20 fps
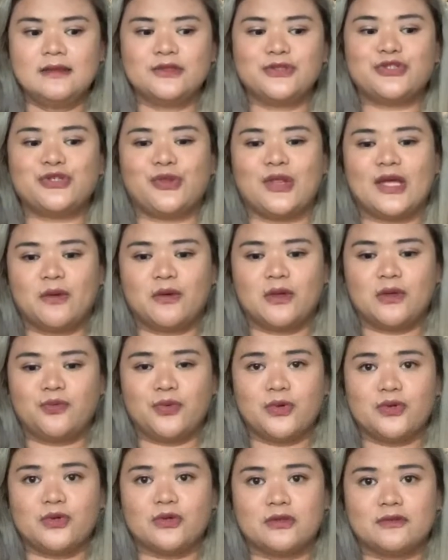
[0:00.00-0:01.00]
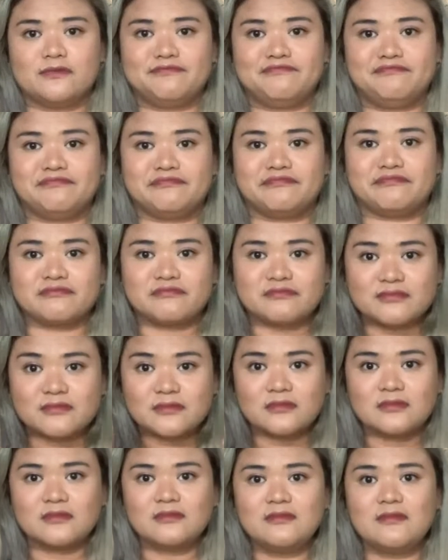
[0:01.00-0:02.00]
So they will root.
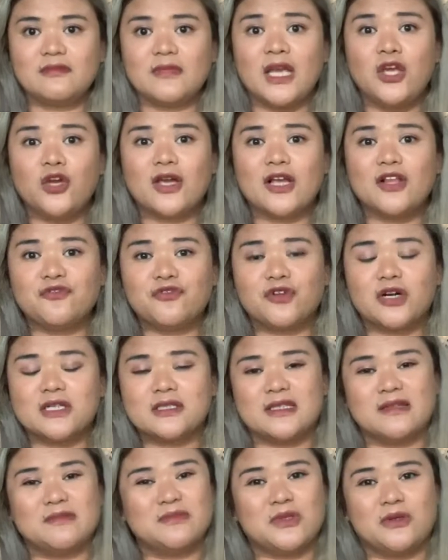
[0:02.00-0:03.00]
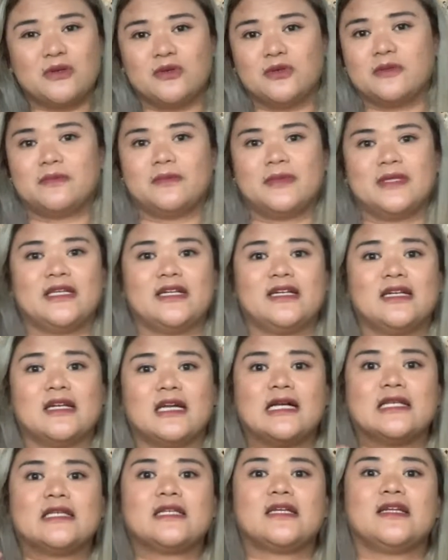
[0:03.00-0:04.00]
You can force them to root, but they're
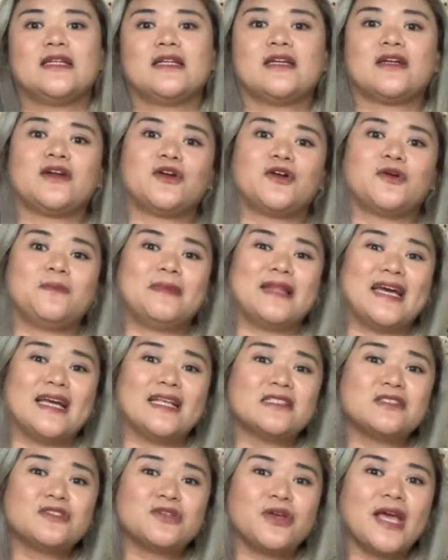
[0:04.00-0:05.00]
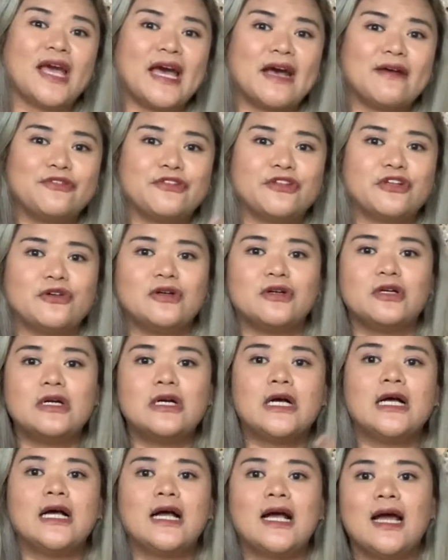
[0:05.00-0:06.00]
not gonna grow plants. So you have to
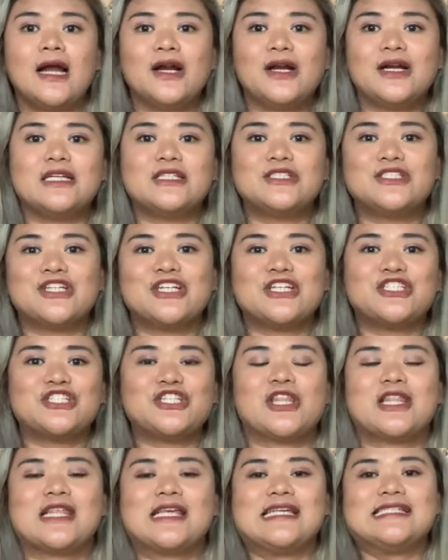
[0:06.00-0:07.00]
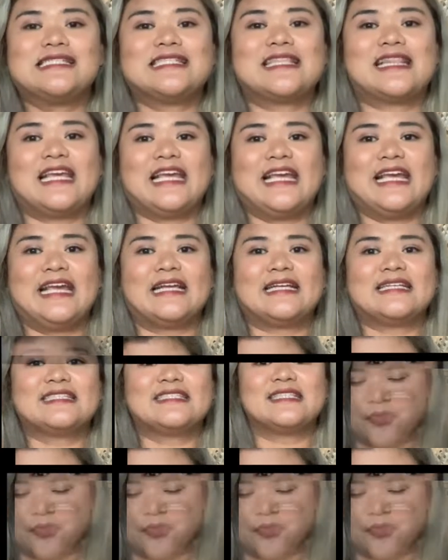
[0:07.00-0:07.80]
research these things.